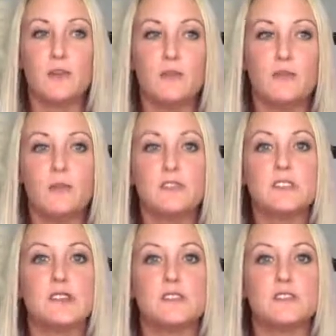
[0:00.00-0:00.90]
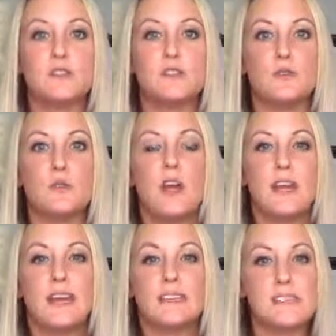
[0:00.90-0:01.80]
You forced us to
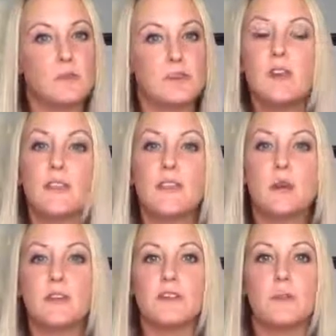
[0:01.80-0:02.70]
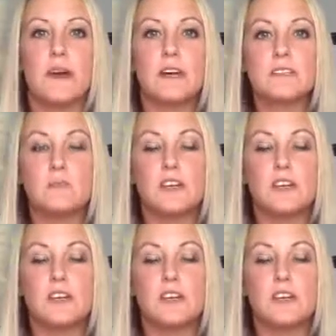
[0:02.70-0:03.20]
accept nothing but the best,